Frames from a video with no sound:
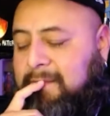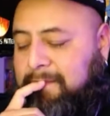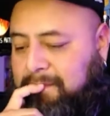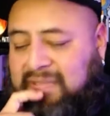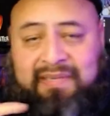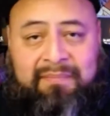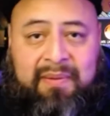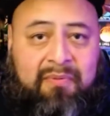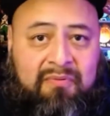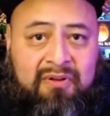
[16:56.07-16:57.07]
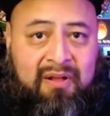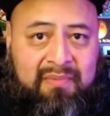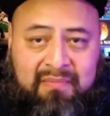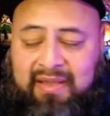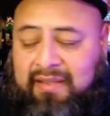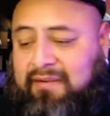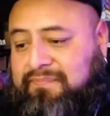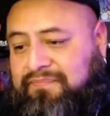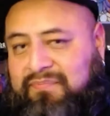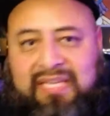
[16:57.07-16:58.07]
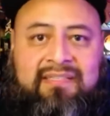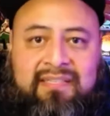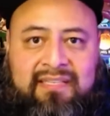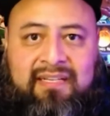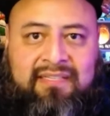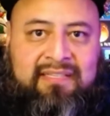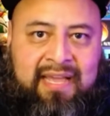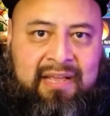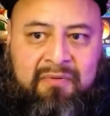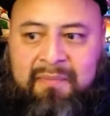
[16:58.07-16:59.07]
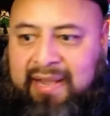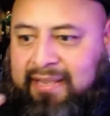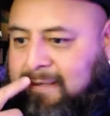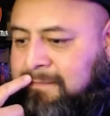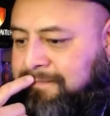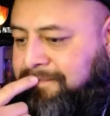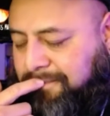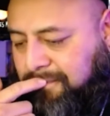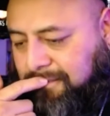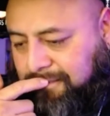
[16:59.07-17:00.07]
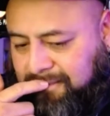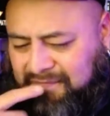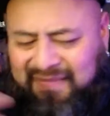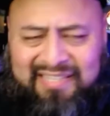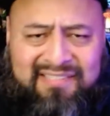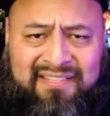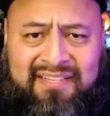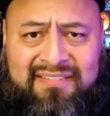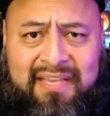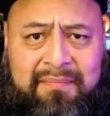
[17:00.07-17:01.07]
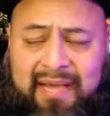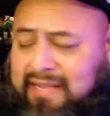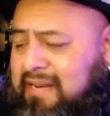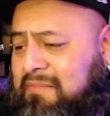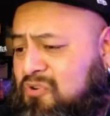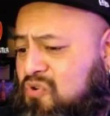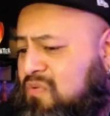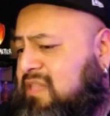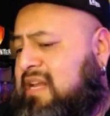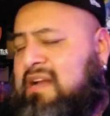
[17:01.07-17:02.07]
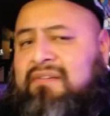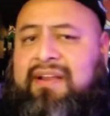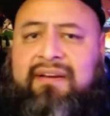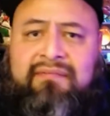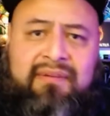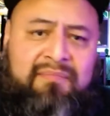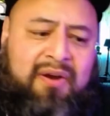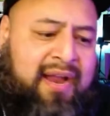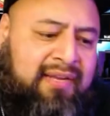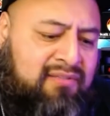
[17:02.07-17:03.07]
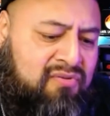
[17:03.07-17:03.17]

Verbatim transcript: But some people will call me Mike because of Delta Tango Mike. So they'll say Mike. And I'm cool with that. I don't care. I'm all right.